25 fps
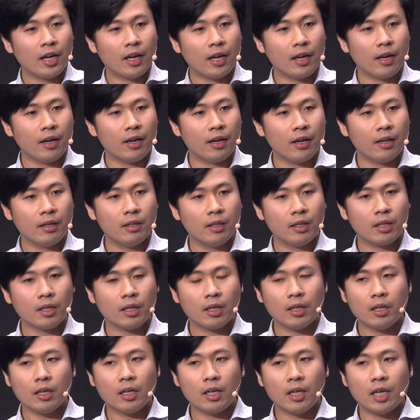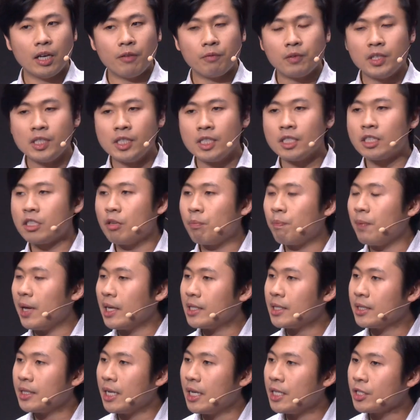And if this is the
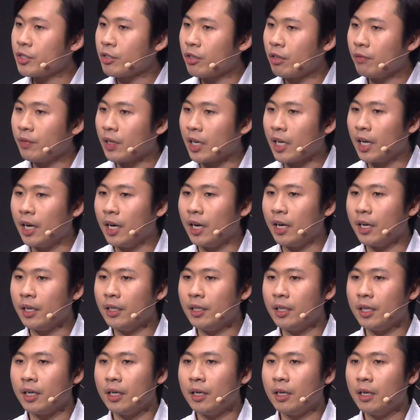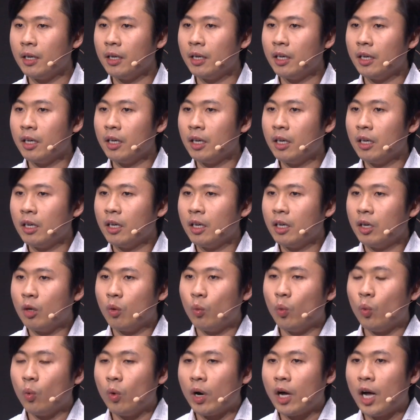best sensor of a kind,
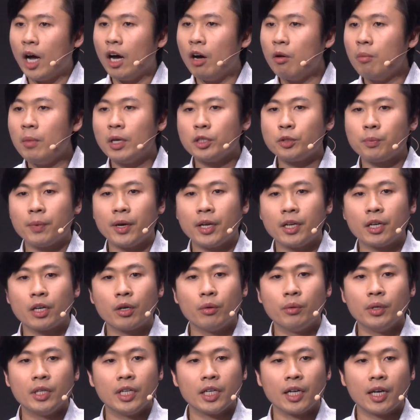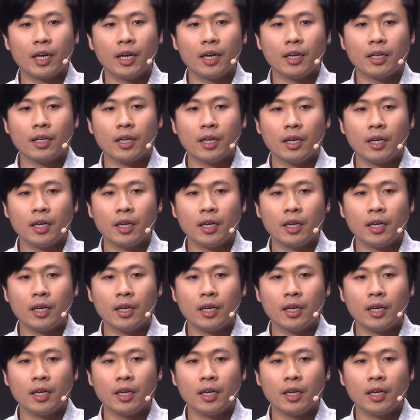how much better could it get?